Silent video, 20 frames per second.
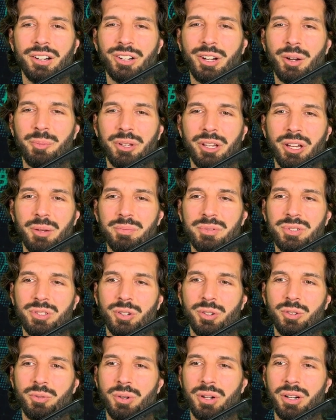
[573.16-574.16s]
coming up.
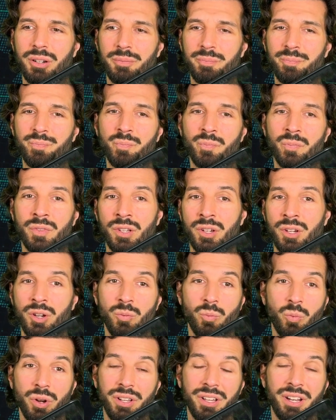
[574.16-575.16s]
So
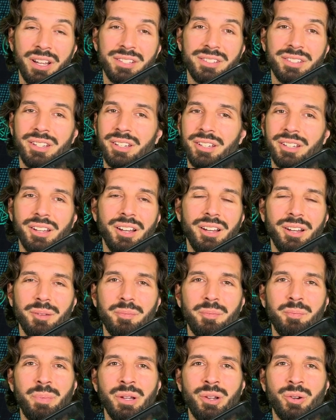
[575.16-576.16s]
what can I say?
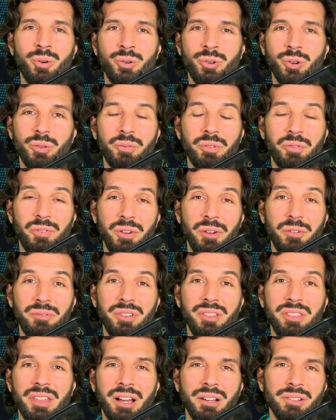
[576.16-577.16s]
Bitcoin over
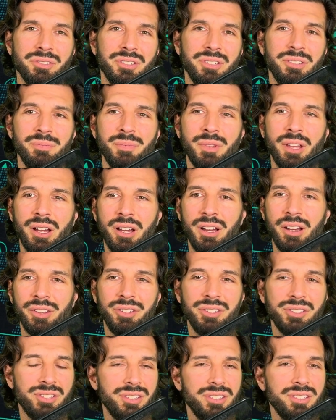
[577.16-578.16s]
50,000.
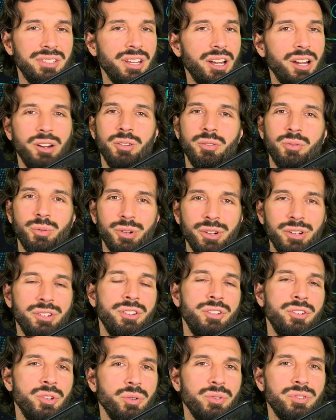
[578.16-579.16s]
This is now, we're
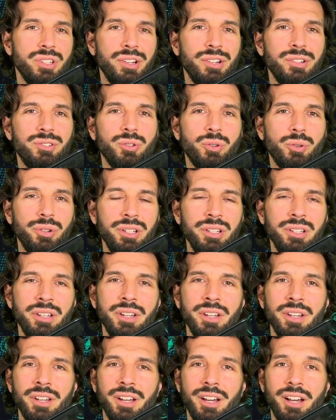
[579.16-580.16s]
in a new territory.
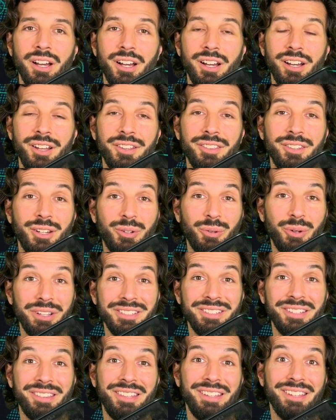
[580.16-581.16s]
The
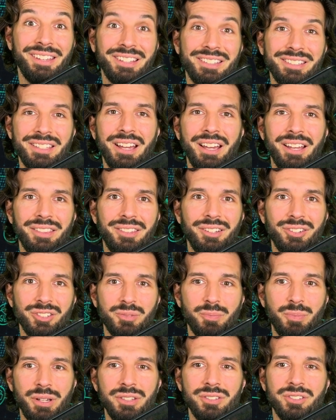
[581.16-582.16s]
crazy thing is that
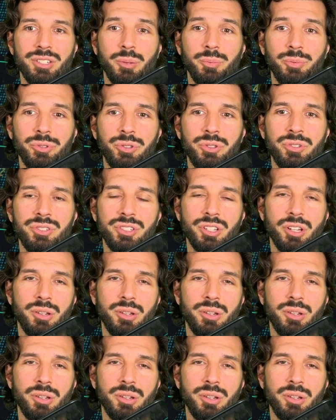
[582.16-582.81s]
there's been some